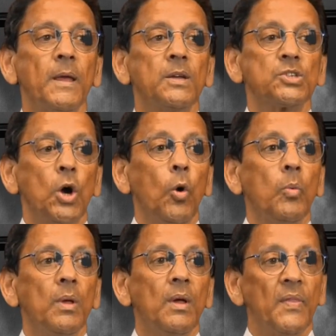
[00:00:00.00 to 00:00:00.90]

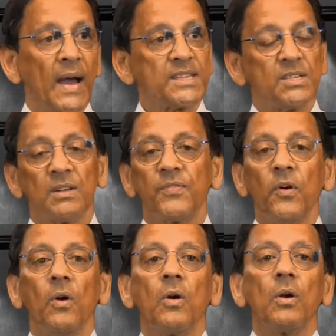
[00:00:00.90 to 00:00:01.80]
So that's it
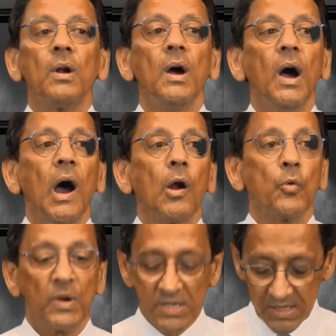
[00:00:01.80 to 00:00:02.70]
for our
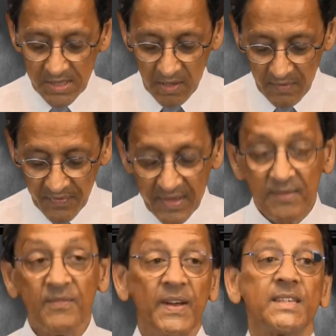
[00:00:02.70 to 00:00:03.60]
risks of
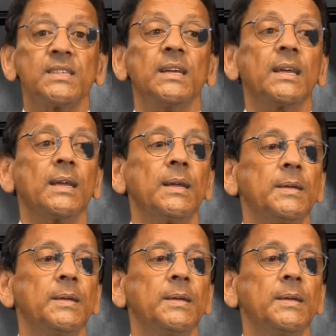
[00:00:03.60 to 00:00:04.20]
investing.